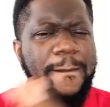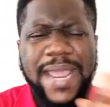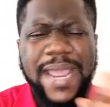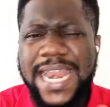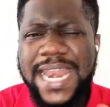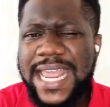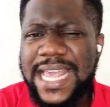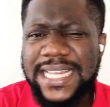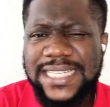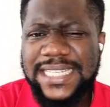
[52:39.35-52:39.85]

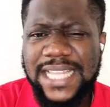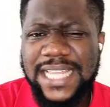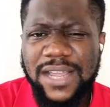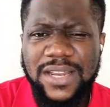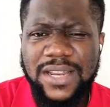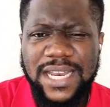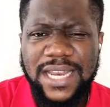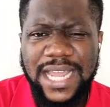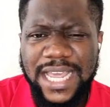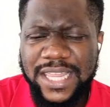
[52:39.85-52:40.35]
Many years
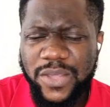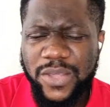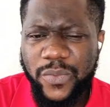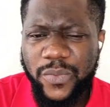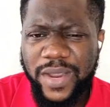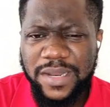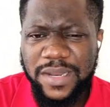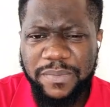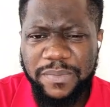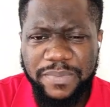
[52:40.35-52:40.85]
down the line,
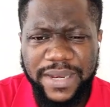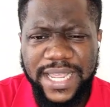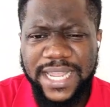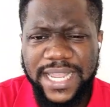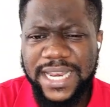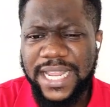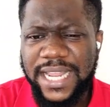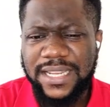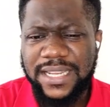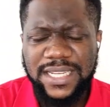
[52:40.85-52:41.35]
they were in the
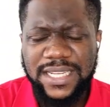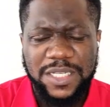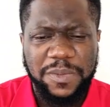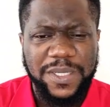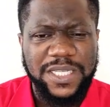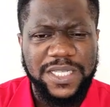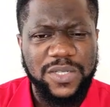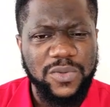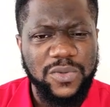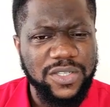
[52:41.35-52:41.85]
plane, and
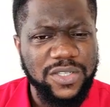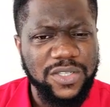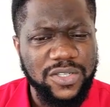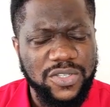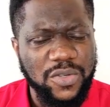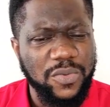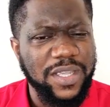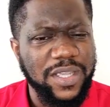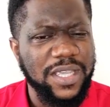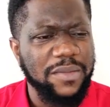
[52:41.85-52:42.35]
this person was
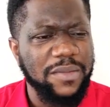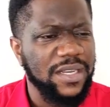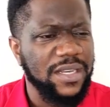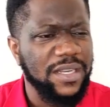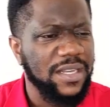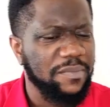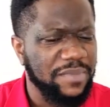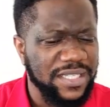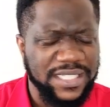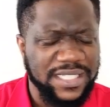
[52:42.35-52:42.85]
also with
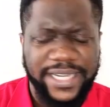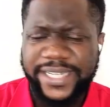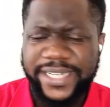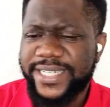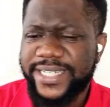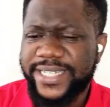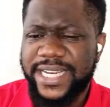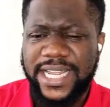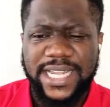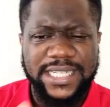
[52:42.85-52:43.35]
him in the
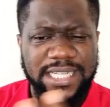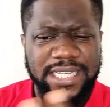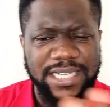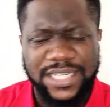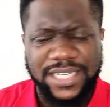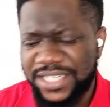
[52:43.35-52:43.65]
business class,